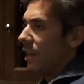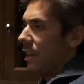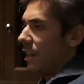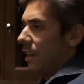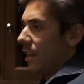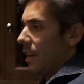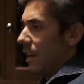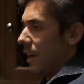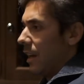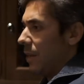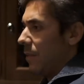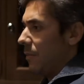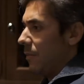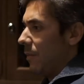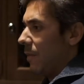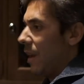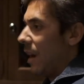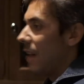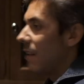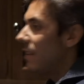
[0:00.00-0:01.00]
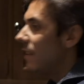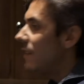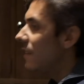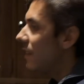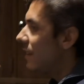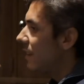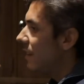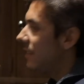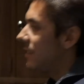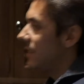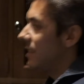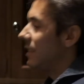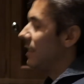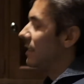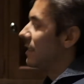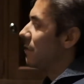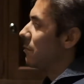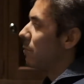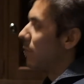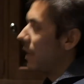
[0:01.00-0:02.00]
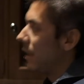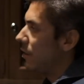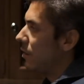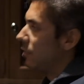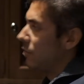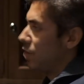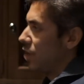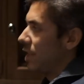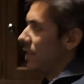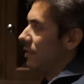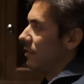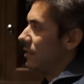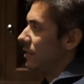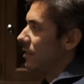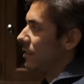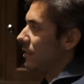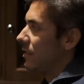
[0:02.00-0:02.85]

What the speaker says: I think the key is the blend of channels.